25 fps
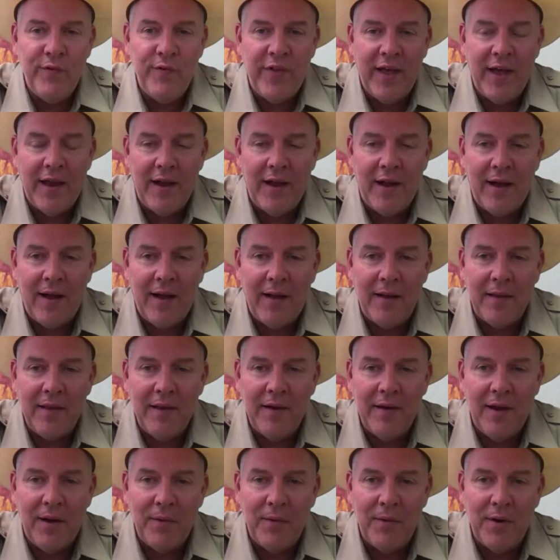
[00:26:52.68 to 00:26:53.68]
that uh,
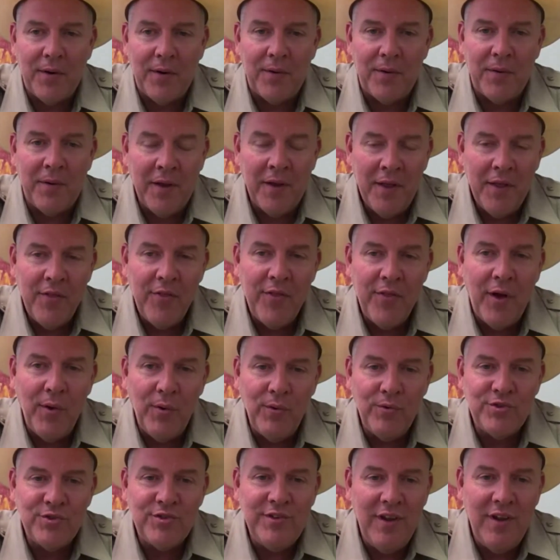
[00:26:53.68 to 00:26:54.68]
you know, you're
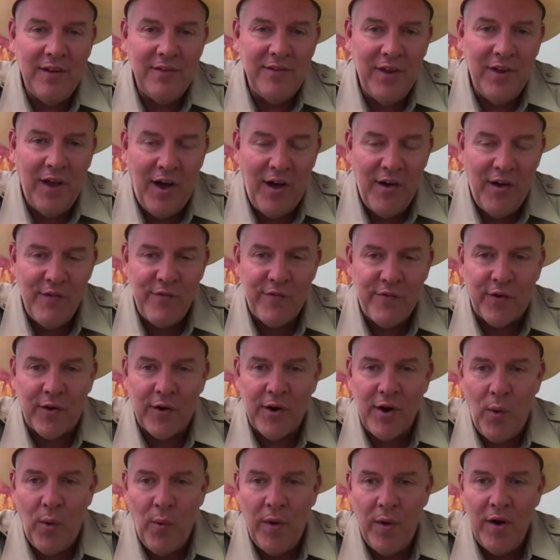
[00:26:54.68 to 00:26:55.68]
those dove are
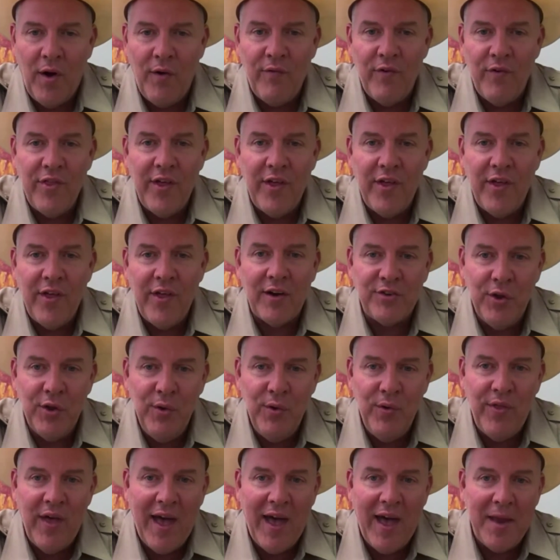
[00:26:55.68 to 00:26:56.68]
going over there
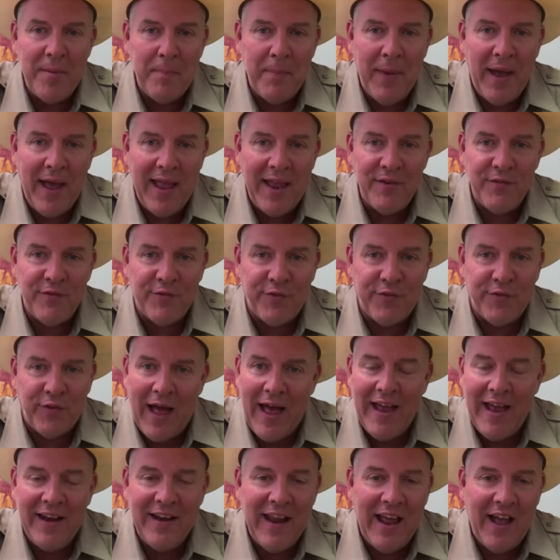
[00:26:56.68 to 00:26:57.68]
to that bait,
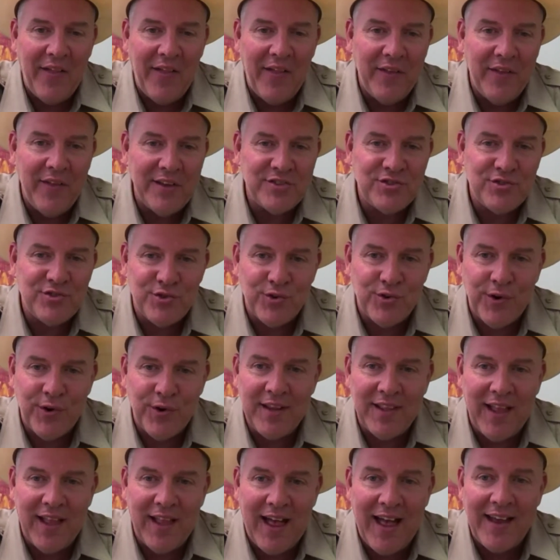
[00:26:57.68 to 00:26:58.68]
flying down this tree
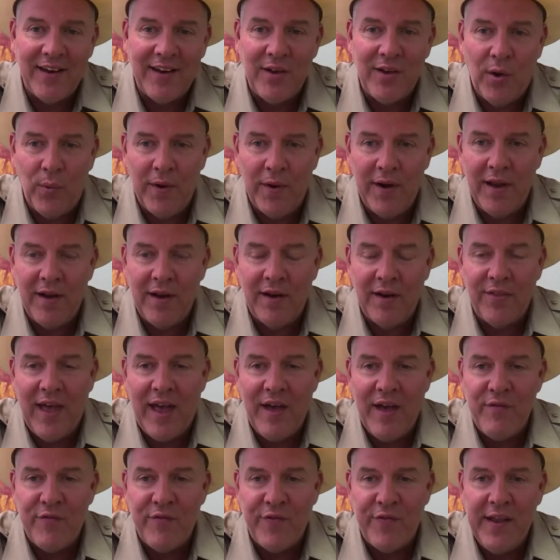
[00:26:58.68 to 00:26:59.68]
line, going into
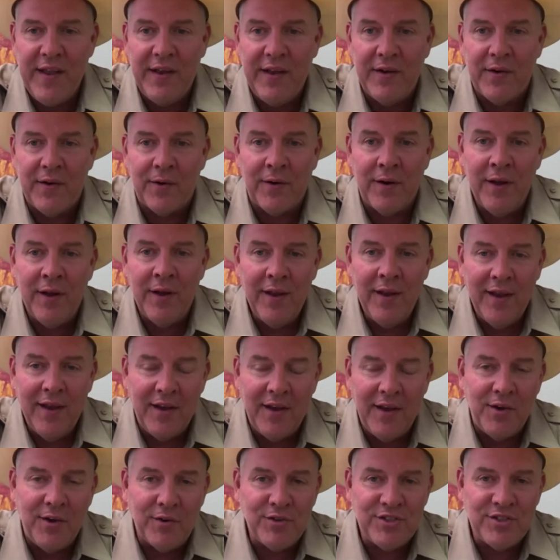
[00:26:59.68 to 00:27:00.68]
that feeder,
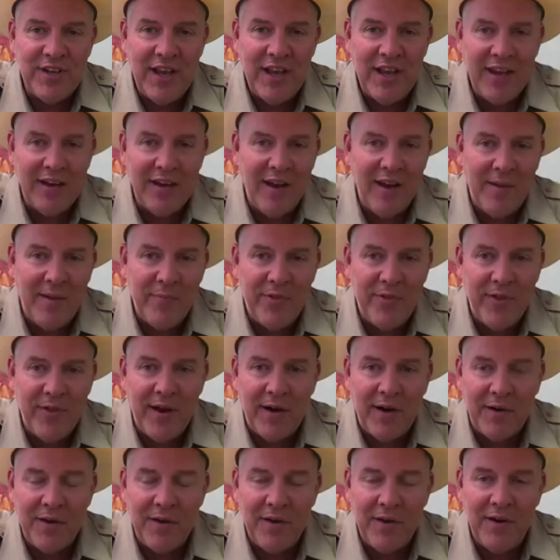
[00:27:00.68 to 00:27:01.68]
and you're setting up
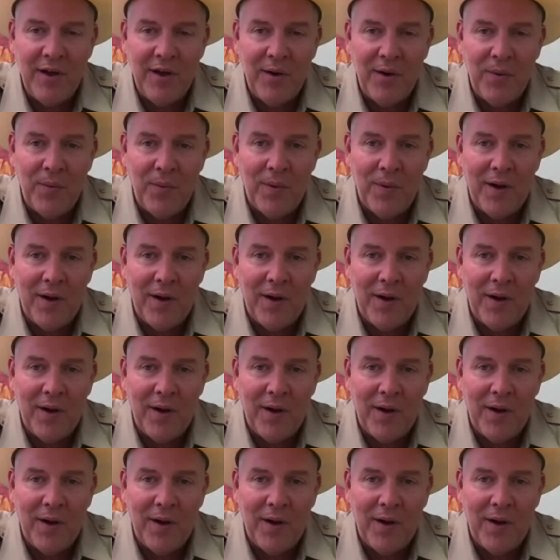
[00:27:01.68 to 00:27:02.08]
there. You know,